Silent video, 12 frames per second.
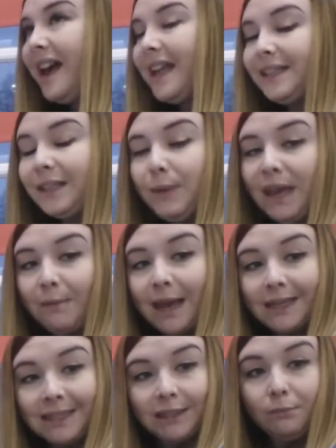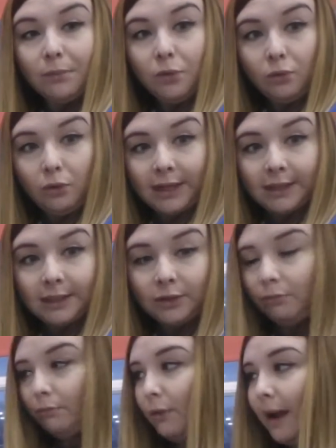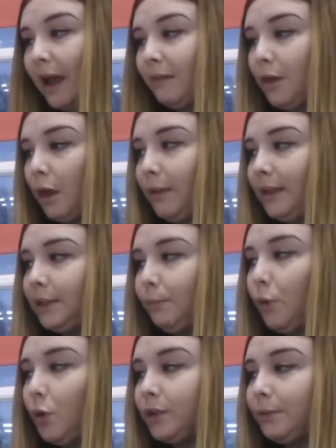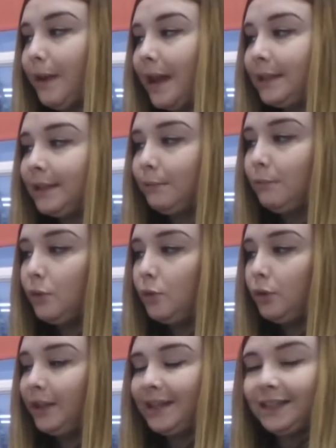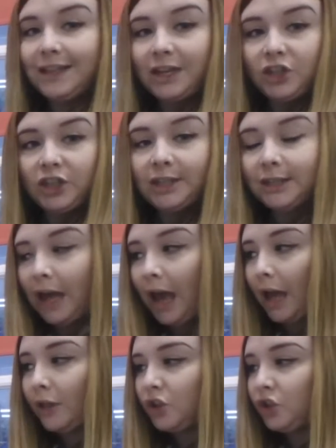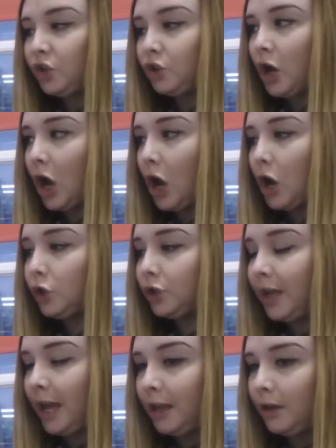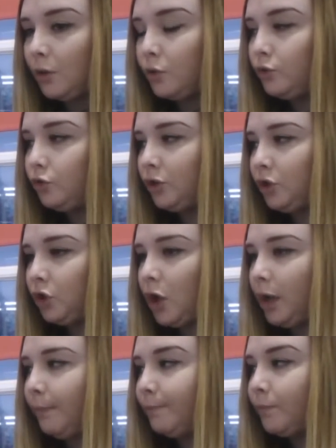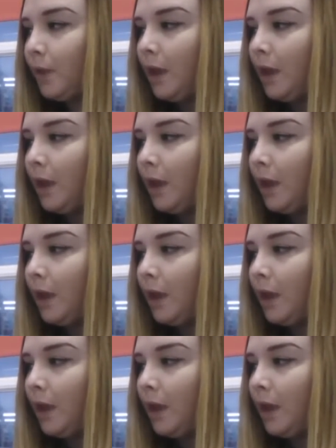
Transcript: And to make my smallest number, I'm going to put my smallest digit at the start in the hundreds column.